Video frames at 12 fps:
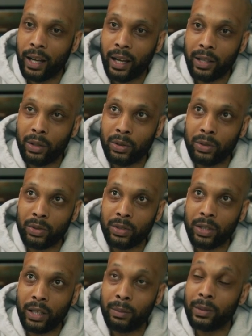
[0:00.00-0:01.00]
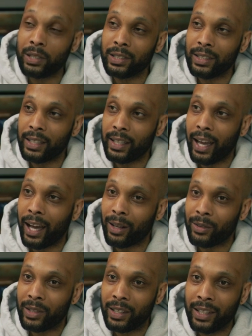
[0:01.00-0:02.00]
I use the images in the
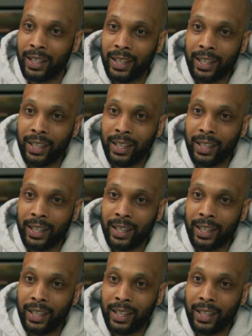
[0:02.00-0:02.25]
gallery